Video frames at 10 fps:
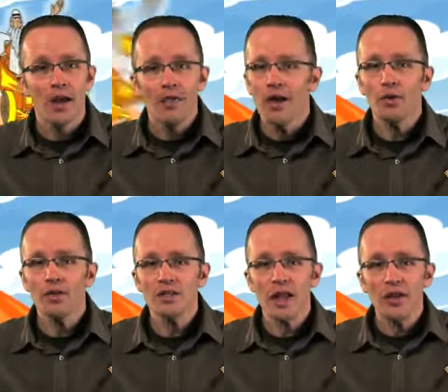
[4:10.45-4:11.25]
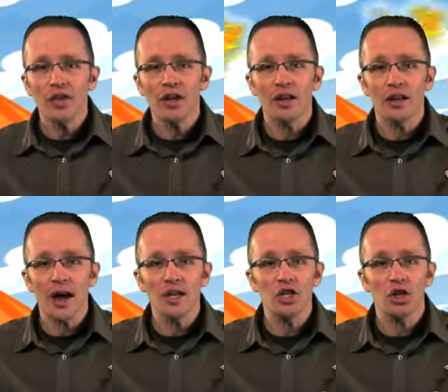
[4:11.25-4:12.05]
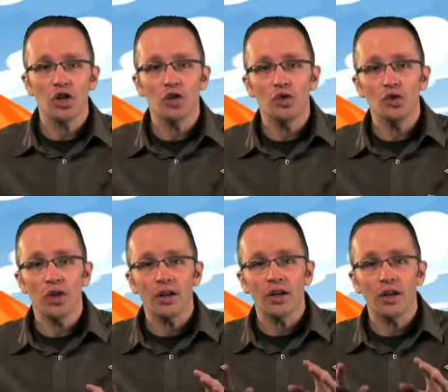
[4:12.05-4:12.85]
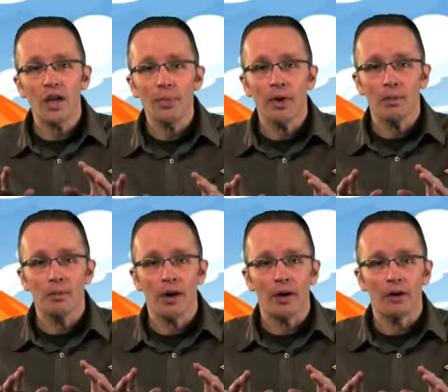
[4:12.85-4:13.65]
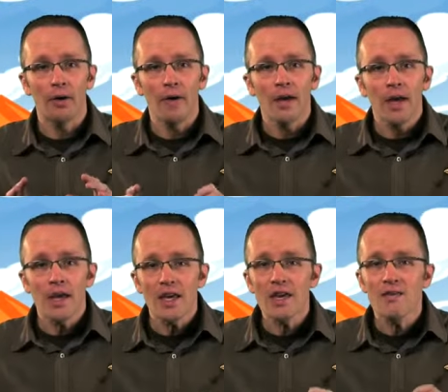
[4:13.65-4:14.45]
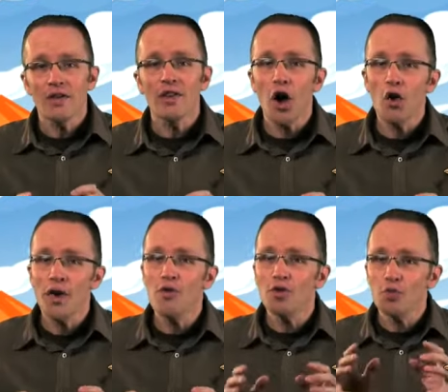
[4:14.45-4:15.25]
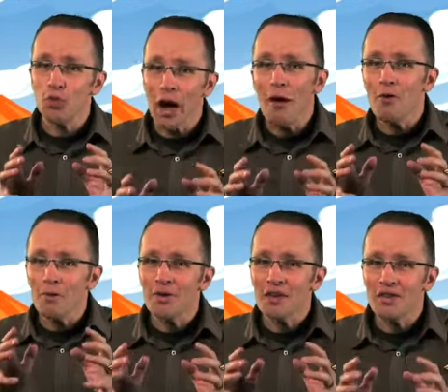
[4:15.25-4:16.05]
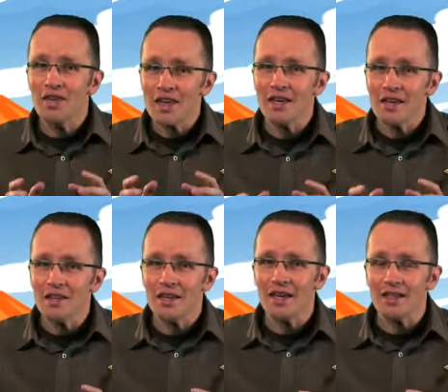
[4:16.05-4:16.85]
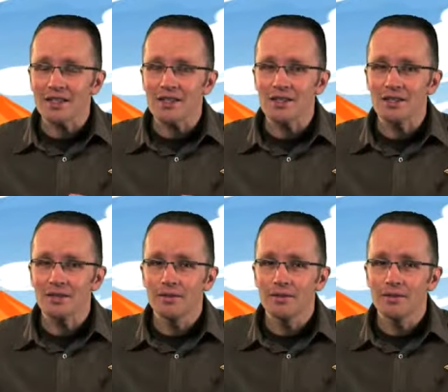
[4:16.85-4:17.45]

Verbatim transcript: There was nothing Elisha could do to keep him there, even though he was probably thinking this